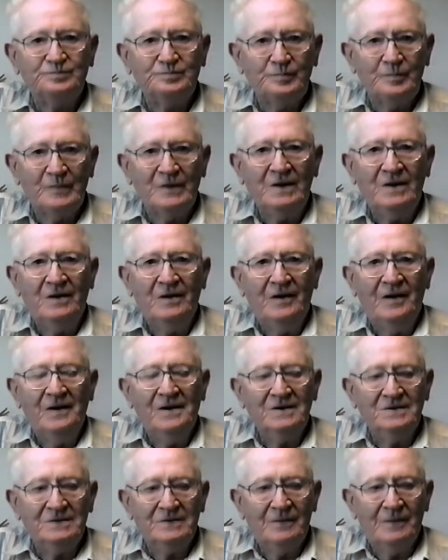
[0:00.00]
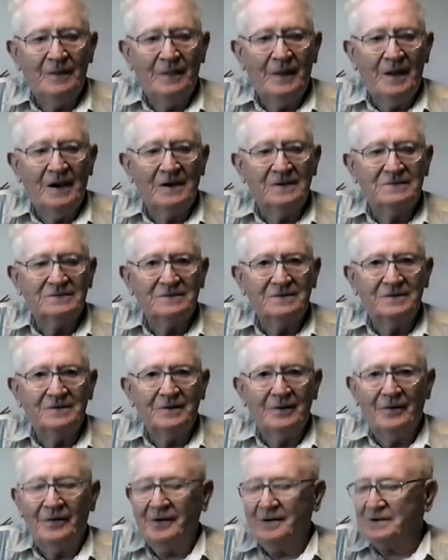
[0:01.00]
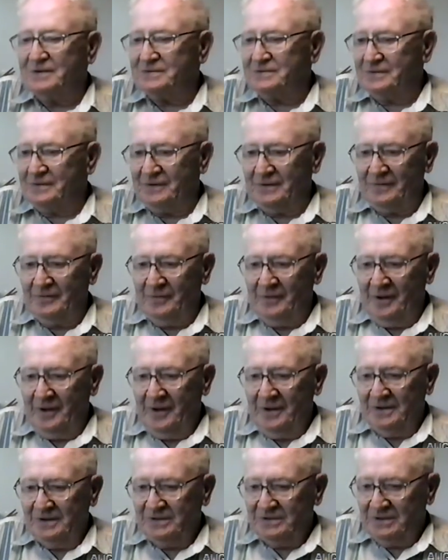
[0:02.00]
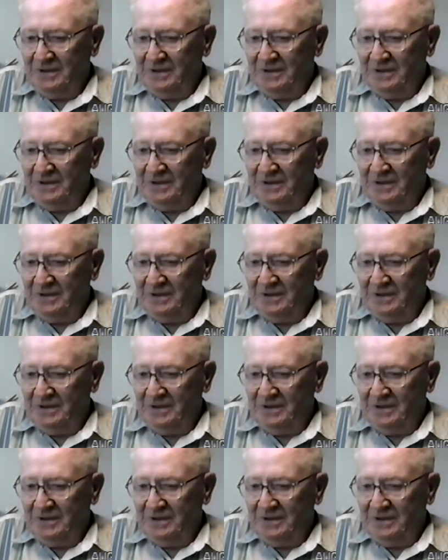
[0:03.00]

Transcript: And can you remember where that was in Germany?